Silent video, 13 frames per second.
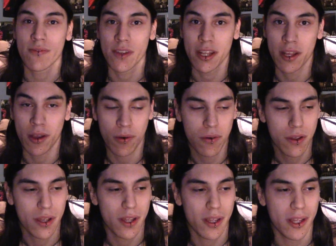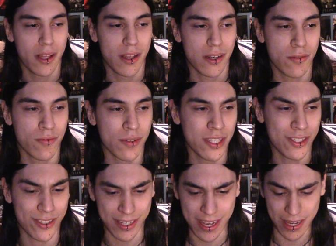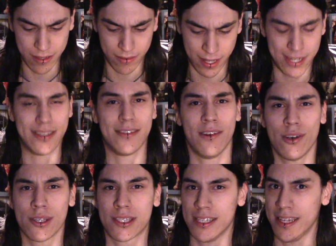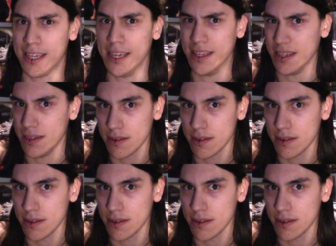video to really just kind of let it all sink in.